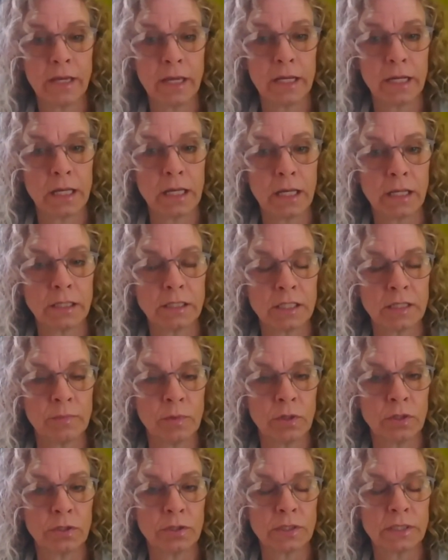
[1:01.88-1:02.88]
any
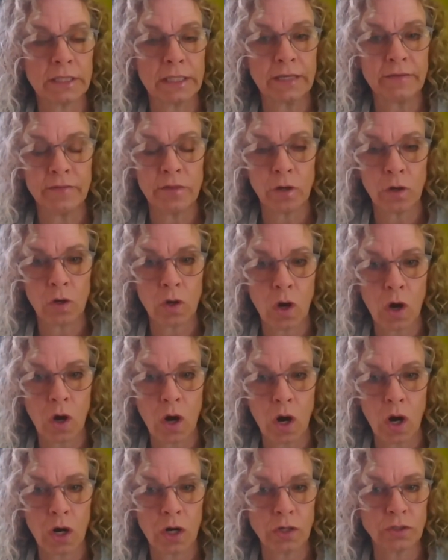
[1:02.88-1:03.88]
customers leave their
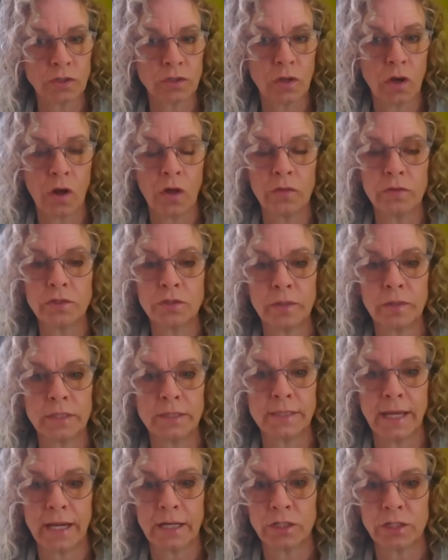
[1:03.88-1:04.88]
cars. All the
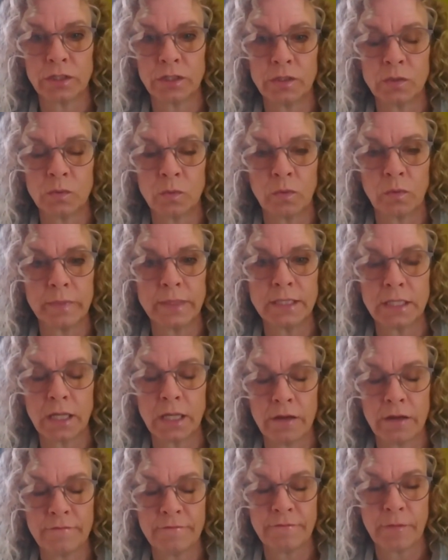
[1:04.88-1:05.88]
transactions will be
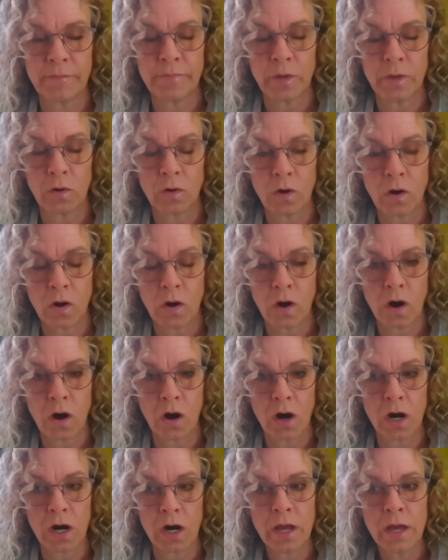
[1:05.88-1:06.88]
done from their
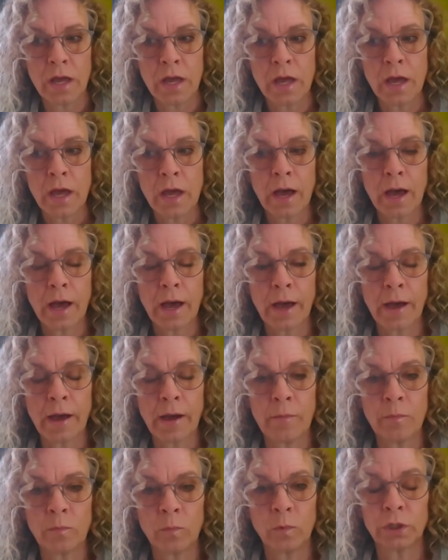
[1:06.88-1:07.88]
car.
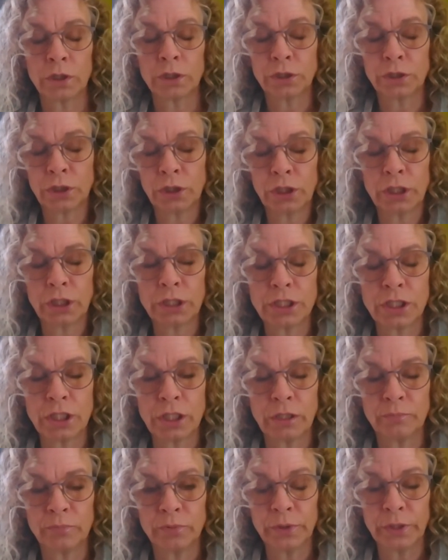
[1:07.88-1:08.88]
We're
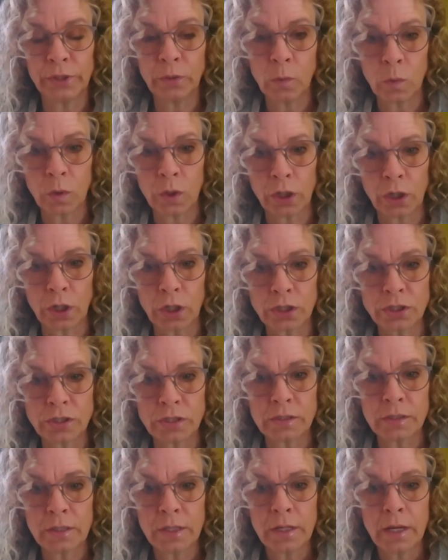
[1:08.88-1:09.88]
encouraging
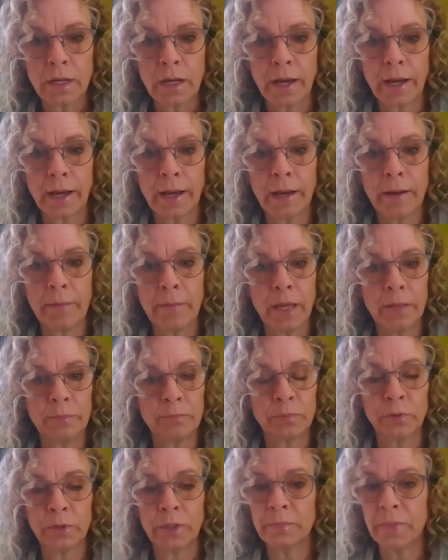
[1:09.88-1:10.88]
pre-orders
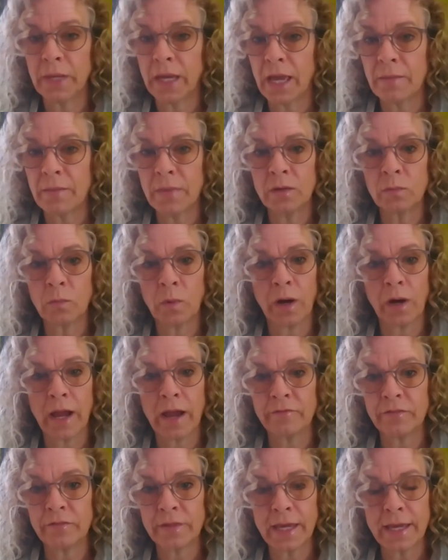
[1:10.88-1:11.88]
and prepayment
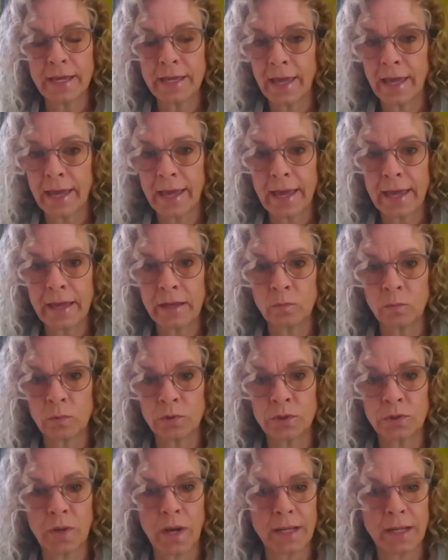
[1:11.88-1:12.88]
wherever they can. We're
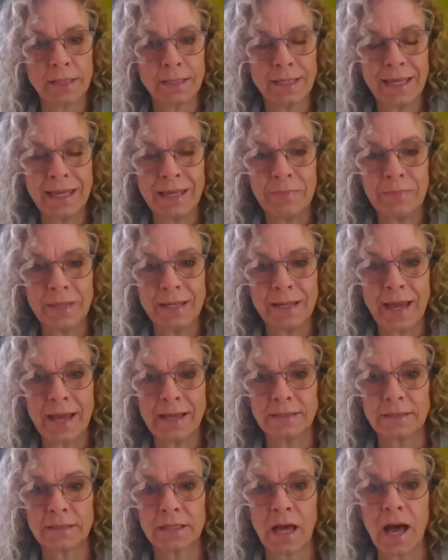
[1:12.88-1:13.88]
trying to keep it
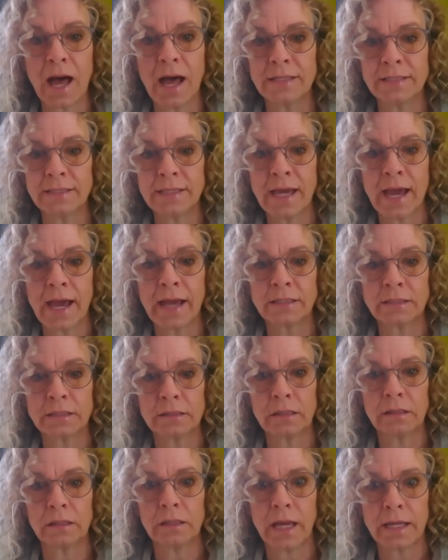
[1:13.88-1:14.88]
as
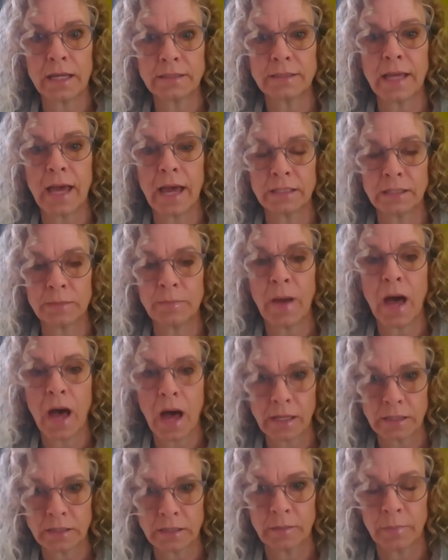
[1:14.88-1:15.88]
contactless as
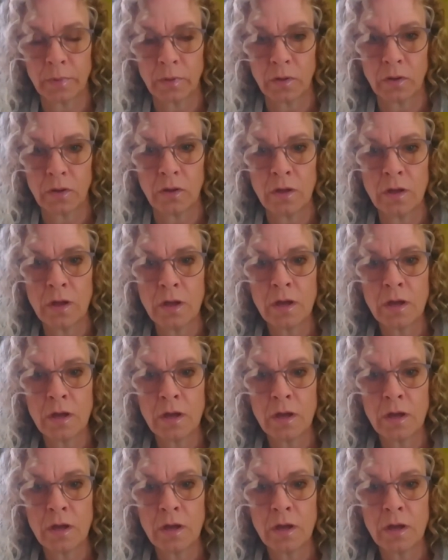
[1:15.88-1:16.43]
possible.